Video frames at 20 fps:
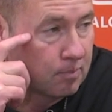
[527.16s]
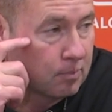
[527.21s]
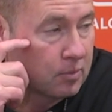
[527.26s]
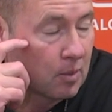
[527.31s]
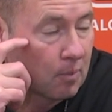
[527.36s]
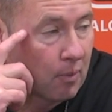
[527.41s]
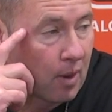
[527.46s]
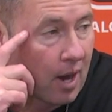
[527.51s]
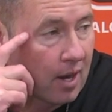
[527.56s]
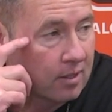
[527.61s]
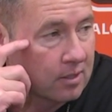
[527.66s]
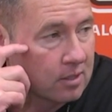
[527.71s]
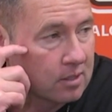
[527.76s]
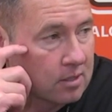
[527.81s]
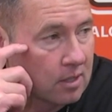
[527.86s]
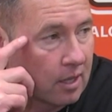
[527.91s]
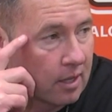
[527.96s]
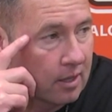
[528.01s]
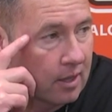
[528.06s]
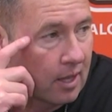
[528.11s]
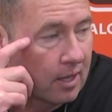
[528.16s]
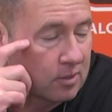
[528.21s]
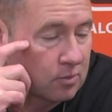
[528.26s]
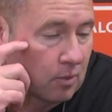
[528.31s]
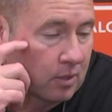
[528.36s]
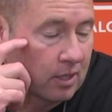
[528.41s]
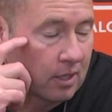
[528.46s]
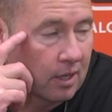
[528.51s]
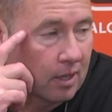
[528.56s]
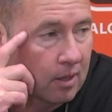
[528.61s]
to practice like that. That's
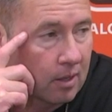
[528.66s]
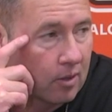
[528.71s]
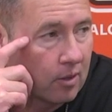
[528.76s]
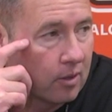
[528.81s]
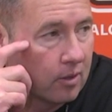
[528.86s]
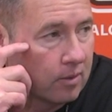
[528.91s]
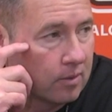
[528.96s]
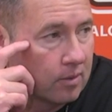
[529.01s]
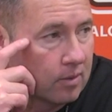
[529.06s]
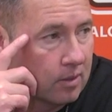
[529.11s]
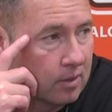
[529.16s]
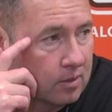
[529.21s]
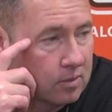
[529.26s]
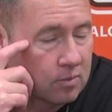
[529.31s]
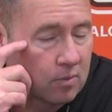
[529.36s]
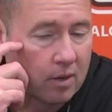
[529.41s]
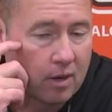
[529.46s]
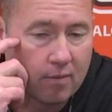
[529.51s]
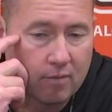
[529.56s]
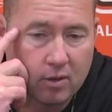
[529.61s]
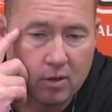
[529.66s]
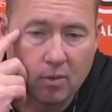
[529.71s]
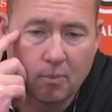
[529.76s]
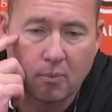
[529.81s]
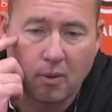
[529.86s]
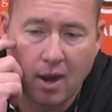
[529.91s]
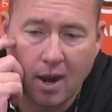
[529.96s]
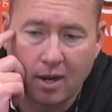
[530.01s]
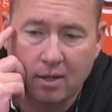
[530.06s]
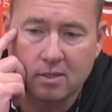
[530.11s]
when you get good, is whenever you're
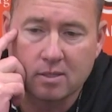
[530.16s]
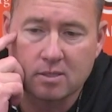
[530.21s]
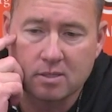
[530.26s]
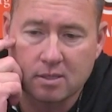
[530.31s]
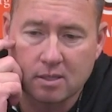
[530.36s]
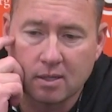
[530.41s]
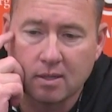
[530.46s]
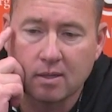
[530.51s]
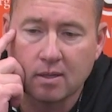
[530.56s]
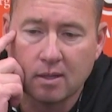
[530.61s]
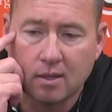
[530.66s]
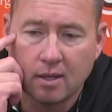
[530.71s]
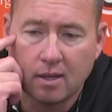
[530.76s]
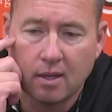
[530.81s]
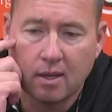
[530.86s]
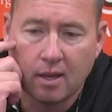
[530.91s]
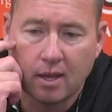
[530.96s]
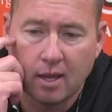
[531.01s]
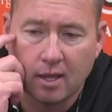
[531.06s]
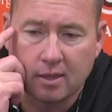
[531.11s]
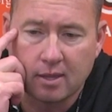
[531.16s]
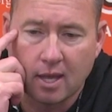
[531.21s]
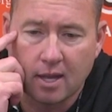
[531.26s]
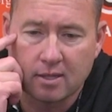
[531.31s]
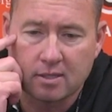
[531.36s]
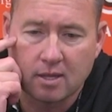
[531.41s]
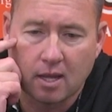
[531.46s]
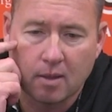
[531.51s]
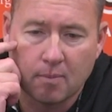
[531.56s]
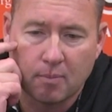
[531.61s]
practicing at
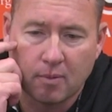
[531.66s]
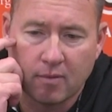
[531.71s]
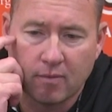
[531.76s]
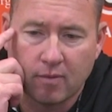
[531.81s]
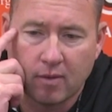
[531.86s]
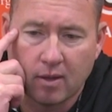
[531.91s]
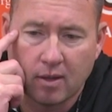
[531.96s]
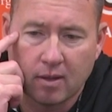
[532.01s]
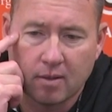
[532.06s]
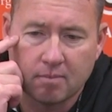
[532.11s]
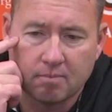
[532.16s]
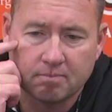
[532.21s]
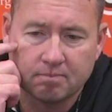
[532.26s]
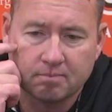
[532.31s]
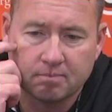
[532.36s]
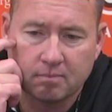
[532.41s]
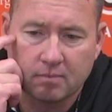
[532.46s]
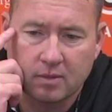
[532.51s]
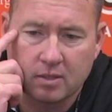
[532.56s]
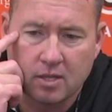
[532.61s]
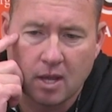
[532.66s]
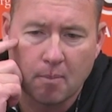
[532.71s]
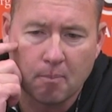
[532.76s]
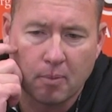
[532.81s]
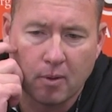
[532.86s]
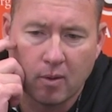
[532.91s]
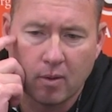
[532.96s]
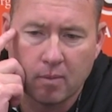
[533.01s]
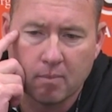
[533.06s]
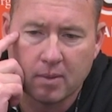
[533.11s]
that type of
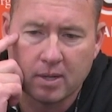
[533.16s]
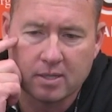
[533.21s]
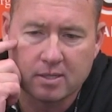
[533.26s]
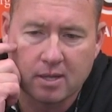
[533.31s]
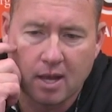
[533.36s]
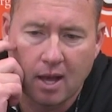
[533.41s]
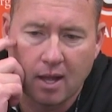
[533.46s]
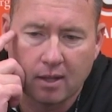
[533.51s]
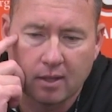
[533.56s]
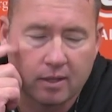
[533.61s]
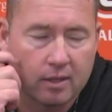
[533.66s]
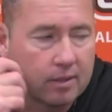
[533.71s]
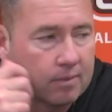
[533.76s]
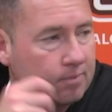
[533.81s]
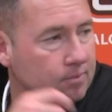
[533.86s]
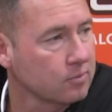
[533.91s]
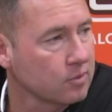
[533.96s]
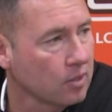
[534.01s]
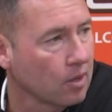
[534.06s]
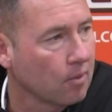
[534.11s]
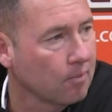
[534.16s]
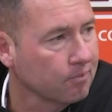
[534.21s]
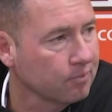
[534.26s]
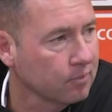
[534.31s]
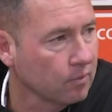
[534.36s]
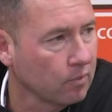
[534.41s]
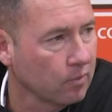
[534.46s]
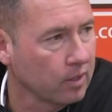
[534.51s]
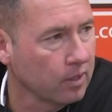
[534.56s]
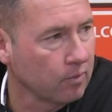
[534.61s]
tempo and mentality. So
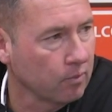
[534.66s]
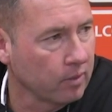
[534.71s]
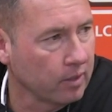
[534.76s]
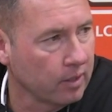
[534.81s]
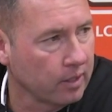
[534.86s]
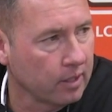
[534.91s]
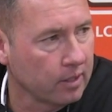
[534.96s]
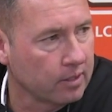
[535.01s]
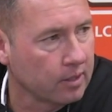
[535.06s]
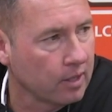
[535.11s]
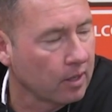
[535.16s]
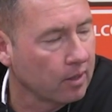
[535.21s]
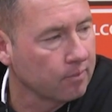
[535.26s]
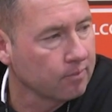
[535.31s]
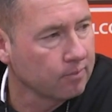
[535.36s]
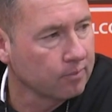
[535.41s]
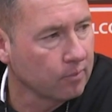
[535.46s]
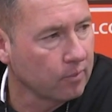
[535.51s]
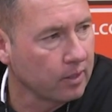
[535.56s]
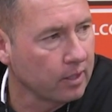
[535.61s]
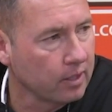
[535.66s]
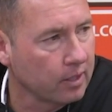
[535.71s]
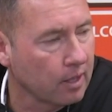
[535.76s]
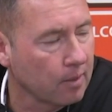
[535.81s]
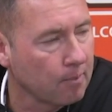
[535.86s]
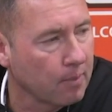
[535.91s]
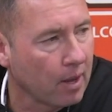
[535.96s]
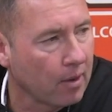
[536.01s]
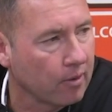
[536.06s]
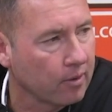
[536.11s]
we need to
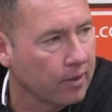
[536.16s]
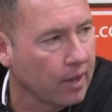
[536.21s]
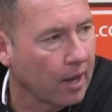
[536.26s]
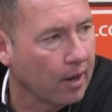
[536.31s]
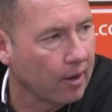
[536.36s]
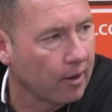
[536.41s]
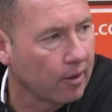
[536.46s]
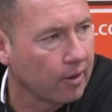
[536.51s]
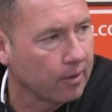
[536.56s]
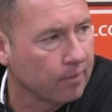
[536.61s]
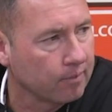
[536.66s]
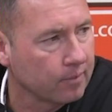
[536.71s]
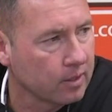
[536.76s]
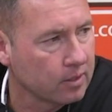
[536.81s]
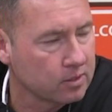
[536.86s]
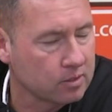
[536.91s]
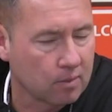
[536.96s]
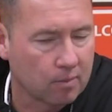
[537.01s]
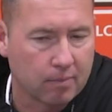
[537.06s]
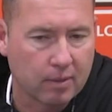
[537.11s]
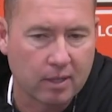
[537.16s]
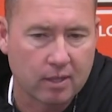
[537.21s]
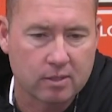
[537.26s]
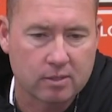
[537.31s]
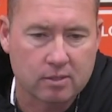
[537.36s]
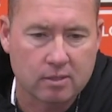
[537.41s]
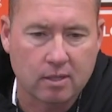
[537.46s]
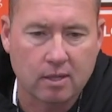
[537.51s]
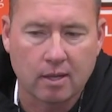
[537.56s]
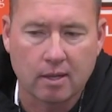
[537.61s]
get better in that area. It's the
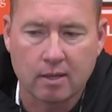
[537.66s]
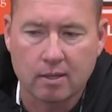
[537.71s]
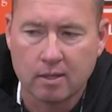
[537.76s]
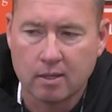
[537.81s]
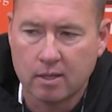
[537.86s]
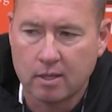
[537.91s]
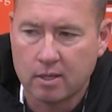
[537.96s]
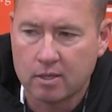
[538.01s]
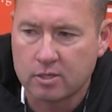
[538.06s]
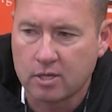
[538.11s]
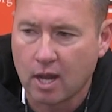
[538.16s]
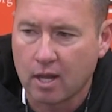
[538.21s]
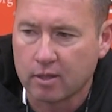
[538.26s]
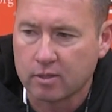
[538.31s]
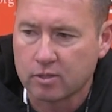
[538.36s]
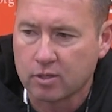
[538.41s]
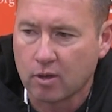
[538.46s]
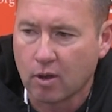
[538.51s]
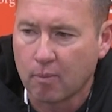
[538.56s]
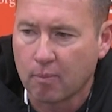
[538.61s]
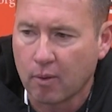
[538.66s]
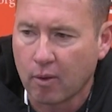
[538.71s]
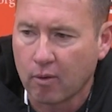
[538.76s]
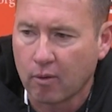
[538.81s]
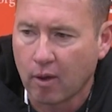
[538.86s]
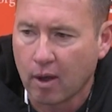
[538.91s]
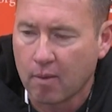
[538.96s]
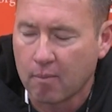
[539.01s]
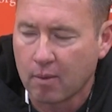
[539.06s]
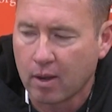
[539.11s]
biggest challenge in our
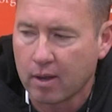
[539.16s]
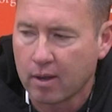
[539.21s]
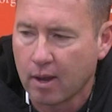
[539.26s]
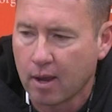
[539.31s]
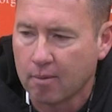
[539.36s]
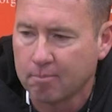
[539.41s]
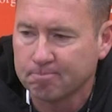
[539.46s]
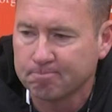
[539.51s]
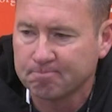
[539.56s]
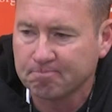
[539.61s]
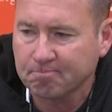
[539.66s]
program right now.